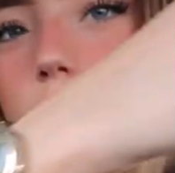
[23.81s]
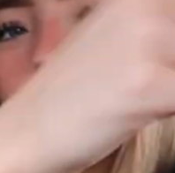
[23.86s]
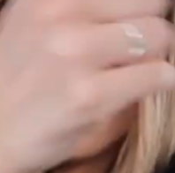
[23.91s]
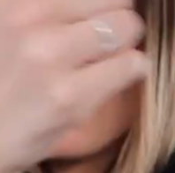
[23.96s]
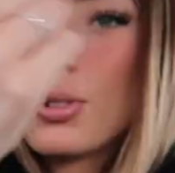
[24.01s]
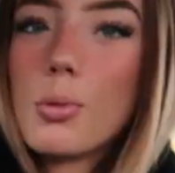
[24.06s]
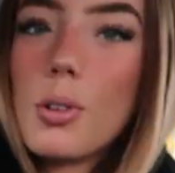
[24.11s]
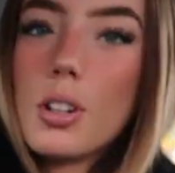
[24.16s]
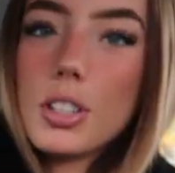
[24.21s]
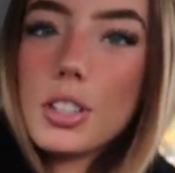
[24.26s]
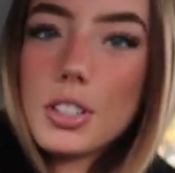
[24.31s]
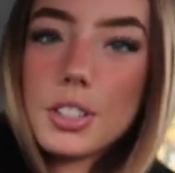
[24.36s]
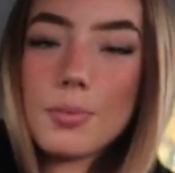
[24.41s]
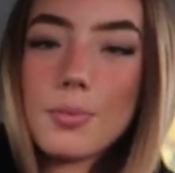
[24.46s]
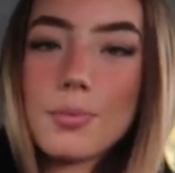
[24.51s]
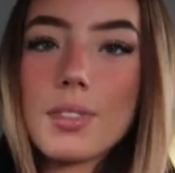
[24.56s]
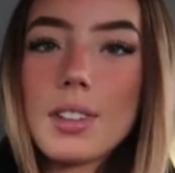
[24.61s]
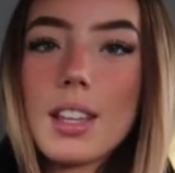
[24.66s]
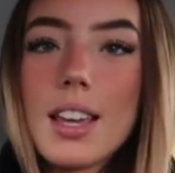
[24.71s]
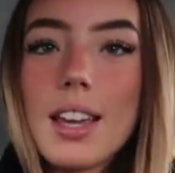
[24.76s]
Kors watch,
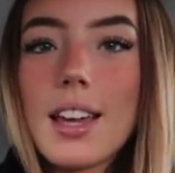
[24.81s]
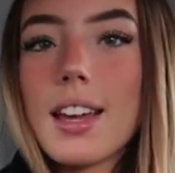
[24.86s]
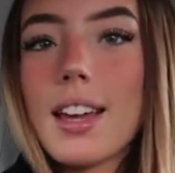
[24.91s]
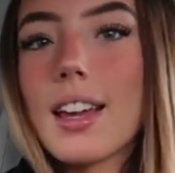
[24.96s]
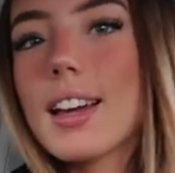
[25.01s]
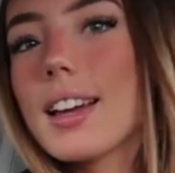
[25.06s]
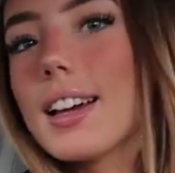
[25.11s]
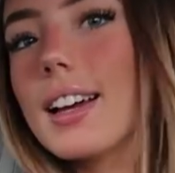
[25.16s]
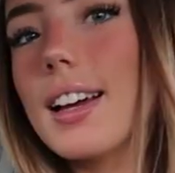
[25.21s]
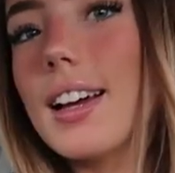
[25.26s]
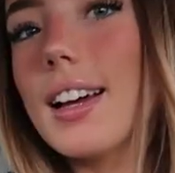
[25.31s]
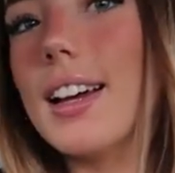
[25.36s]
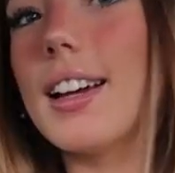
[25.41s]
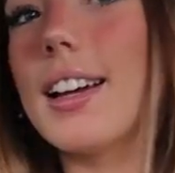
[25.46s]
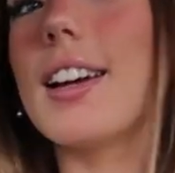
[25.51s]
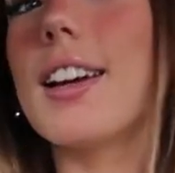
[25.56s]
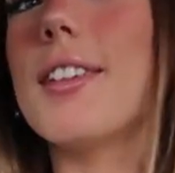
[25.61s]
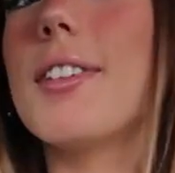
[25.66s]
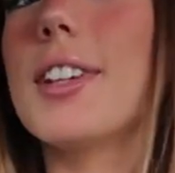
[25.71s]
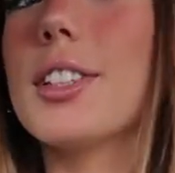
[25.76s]

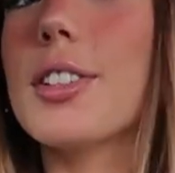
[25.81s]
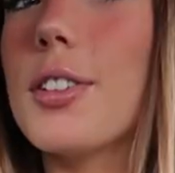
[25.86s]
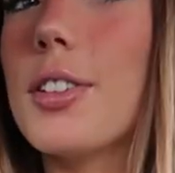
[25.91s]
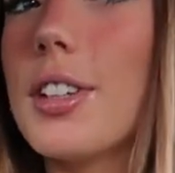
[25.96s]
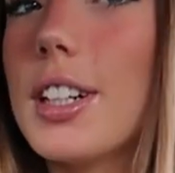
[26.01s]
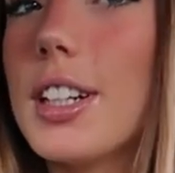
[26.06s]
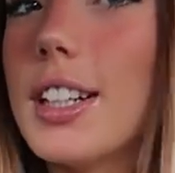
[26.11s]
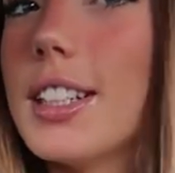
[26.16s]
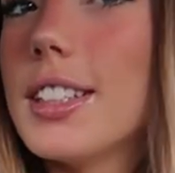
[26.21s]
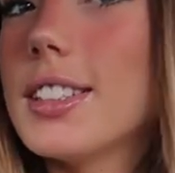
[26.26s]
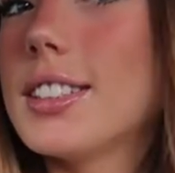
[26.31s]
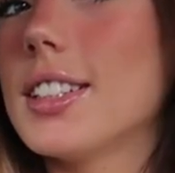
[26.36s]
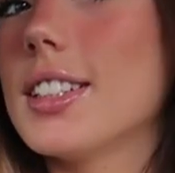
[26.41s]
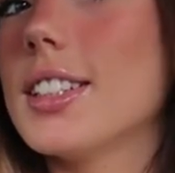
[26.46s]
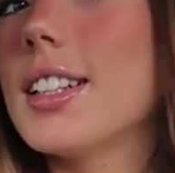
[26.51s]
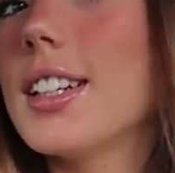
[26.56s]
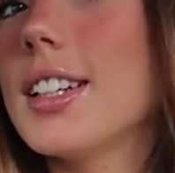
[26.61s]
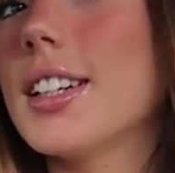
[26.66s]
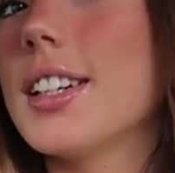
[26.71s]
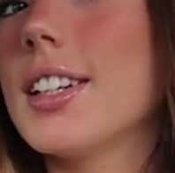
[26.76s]
uh, Victoria's
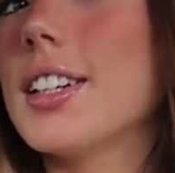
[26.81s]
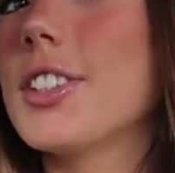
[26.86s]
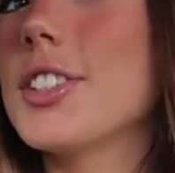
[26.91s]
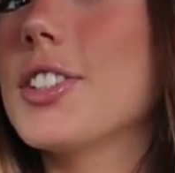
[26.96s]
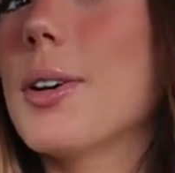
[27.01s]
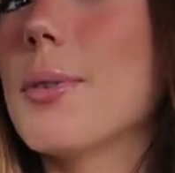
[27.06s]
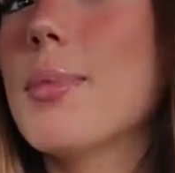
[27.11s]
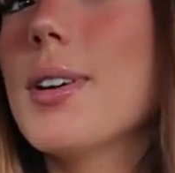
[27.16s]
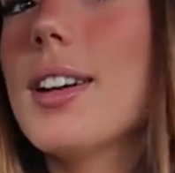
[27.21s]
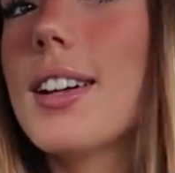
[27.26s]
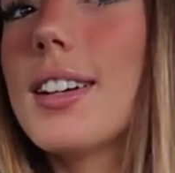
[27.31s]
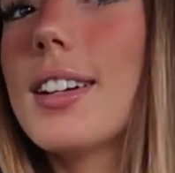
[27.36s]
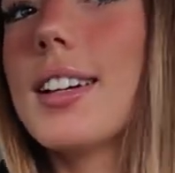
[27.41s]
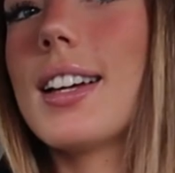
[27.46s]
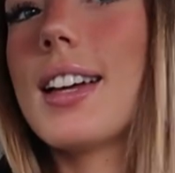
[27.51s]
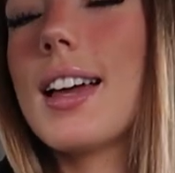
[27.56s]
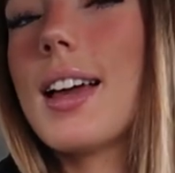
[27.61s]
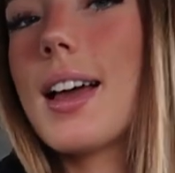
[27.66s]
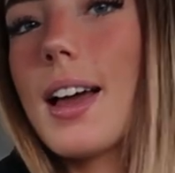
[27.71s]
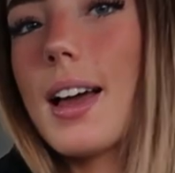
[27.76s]
jumper,
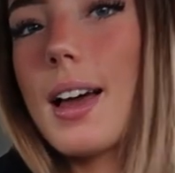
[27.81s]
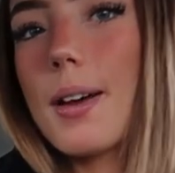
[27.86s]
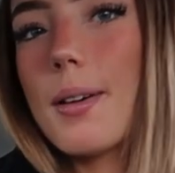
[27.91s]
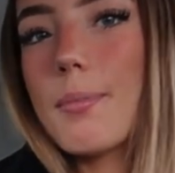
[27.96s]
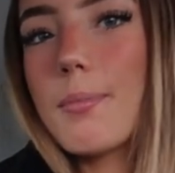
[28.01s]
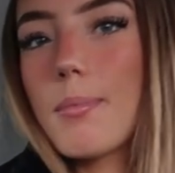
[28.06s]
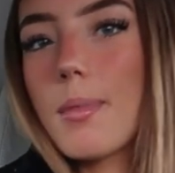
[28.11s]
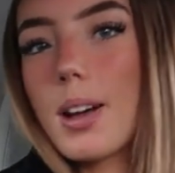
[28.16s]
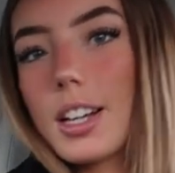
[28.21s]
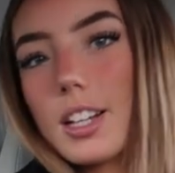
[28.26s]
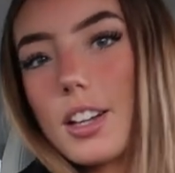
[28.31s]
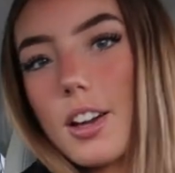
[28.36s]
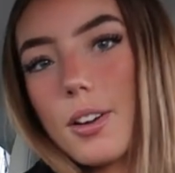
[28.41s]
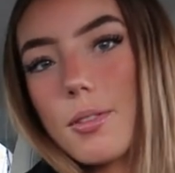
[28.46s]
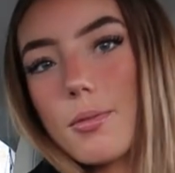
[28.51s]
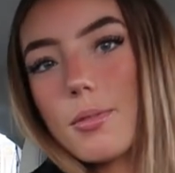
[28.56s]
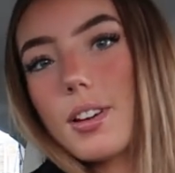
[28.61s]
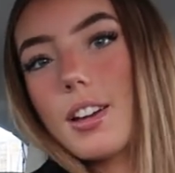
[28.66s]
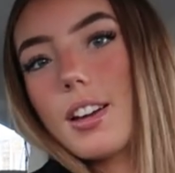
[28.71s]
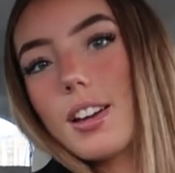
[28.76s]
my
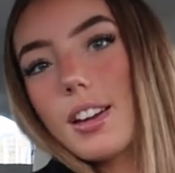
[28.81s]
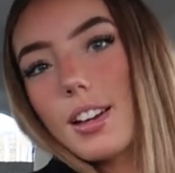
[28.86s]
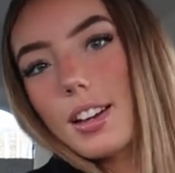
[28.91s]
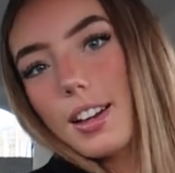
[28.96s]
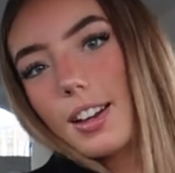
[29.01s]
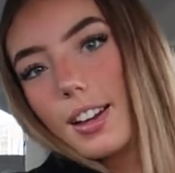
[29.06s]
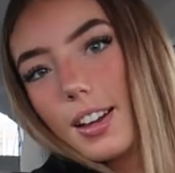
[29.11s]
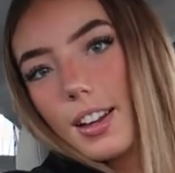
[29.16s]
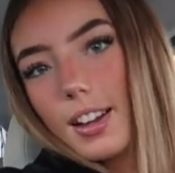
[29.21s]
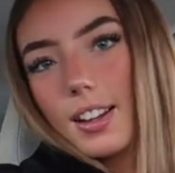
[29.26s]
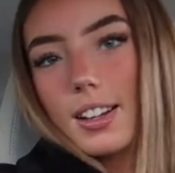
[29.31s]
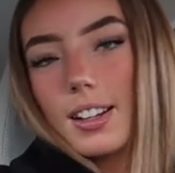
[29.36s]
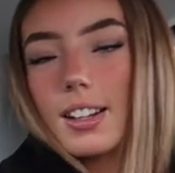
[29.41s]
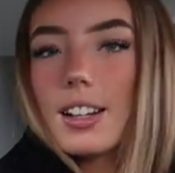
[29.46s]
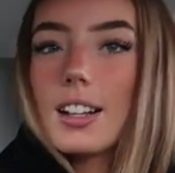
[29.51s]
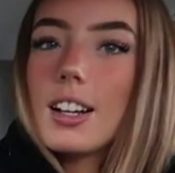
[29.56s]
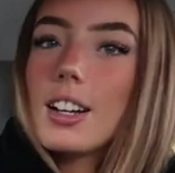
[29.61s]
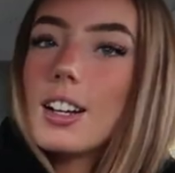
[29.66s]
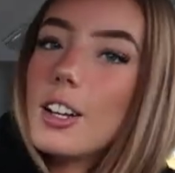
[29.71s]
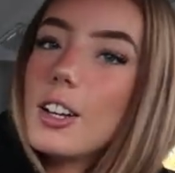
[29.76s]
coat, uh,
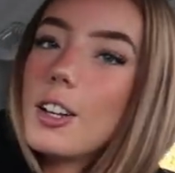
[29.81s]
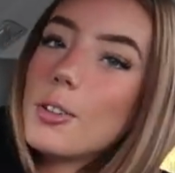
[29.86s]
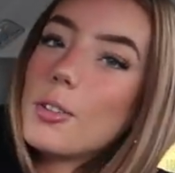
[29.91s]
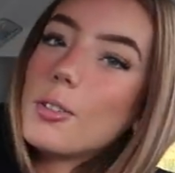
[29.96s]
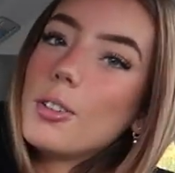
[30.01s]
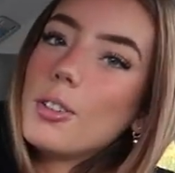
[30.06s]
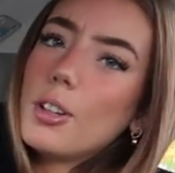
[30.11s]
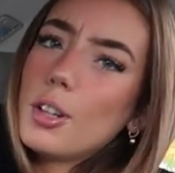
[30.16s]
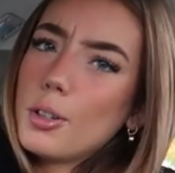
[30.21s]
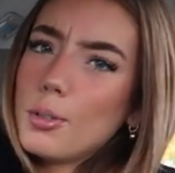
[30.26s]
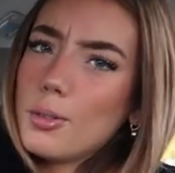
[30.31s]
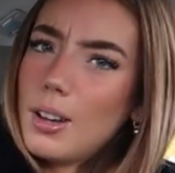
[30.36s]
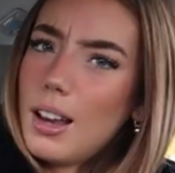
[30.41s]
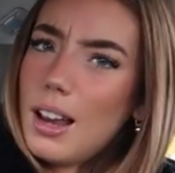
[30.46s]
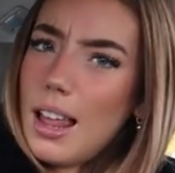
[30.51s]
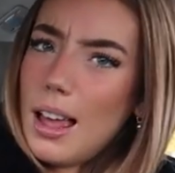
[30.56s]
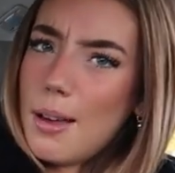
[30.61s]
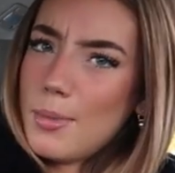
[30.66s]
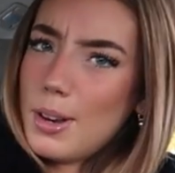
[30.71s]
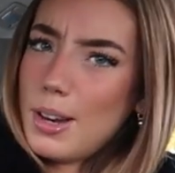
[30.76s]

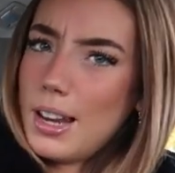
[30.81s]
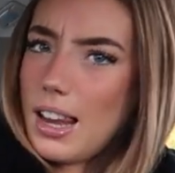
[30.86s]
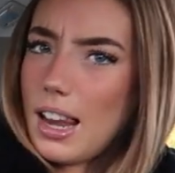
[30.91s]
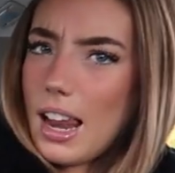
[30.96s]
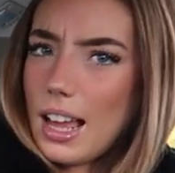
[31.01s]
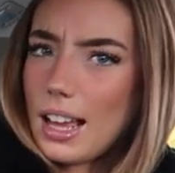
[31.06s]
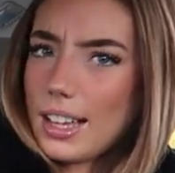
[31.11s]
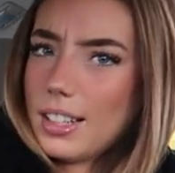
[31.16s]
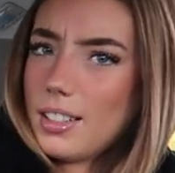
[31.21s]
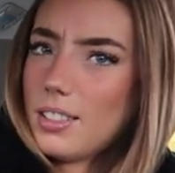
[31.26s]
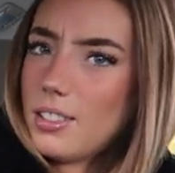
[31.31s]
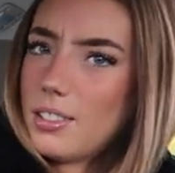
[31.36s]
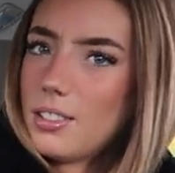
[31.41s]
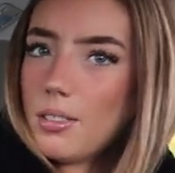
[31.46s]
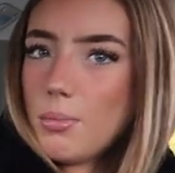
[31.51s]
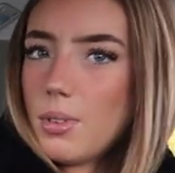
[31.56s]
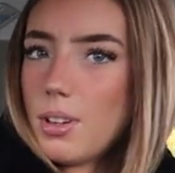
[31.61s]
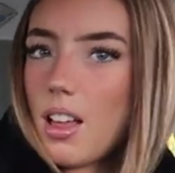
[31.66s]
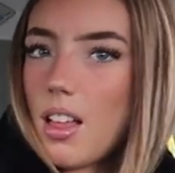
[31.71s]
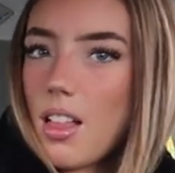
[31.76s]
Lululemon leggings,
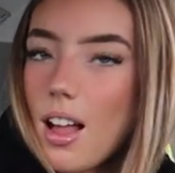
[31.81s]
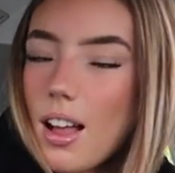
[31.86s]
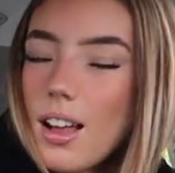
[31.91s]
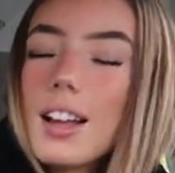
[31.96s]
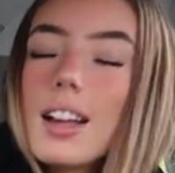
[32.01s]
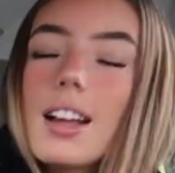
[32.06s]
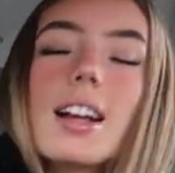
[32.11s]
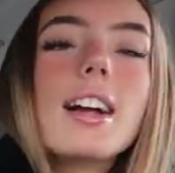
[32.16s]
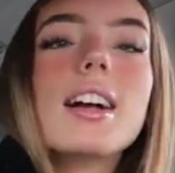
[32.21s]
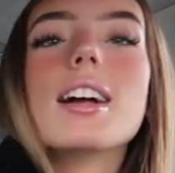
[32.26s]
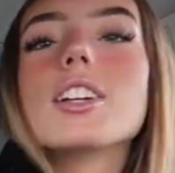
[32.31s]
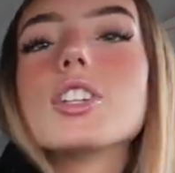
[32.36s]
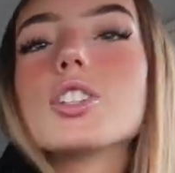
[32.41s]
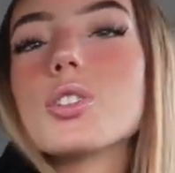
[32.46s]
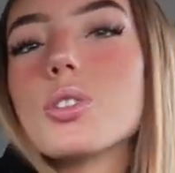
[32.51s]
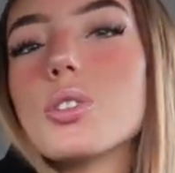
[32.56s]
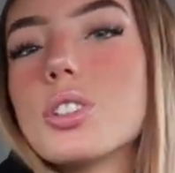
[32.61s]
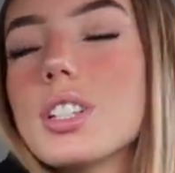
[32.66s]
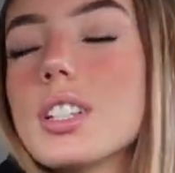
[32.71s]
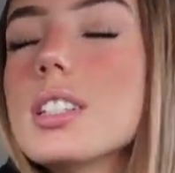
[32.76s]
some Air
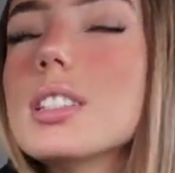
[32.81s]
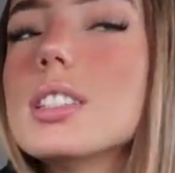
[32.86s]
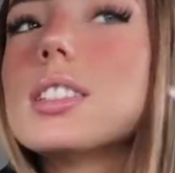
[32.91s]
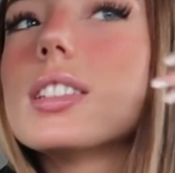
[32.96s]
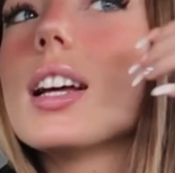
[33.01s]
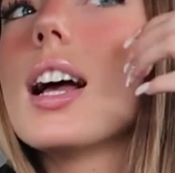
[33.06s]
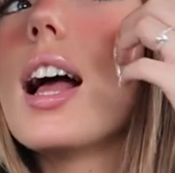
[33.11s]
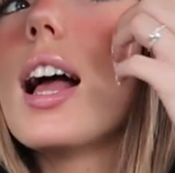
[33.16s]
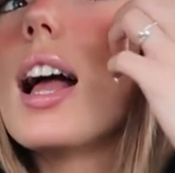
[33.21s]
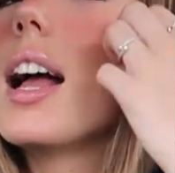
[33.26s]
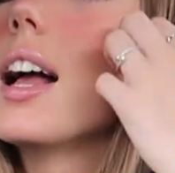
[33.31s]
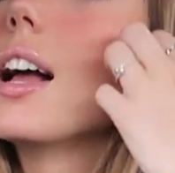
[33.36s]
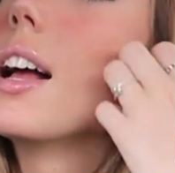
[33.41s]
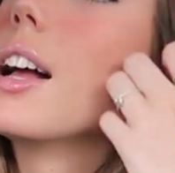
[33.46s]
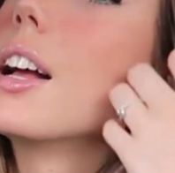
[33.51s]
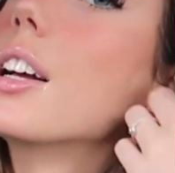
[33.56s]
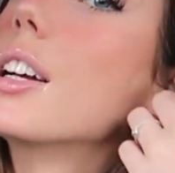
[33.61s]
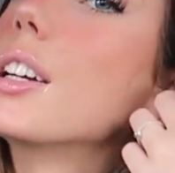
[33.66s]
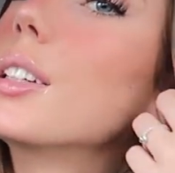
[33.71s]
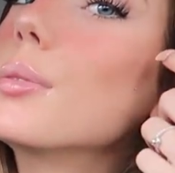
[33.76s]
Jordans,
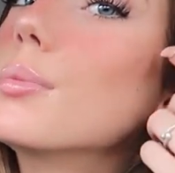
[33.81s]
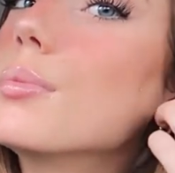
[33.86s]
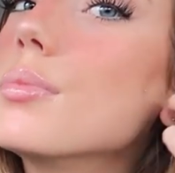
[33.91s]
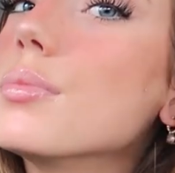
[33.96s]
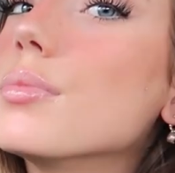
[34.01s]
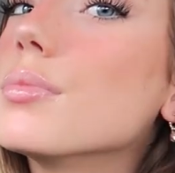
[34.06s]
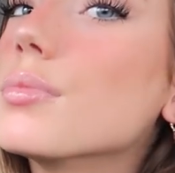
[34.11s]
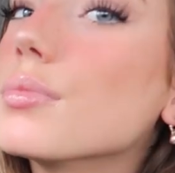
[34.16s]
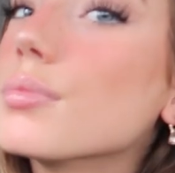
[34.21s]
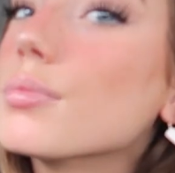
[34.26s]
um,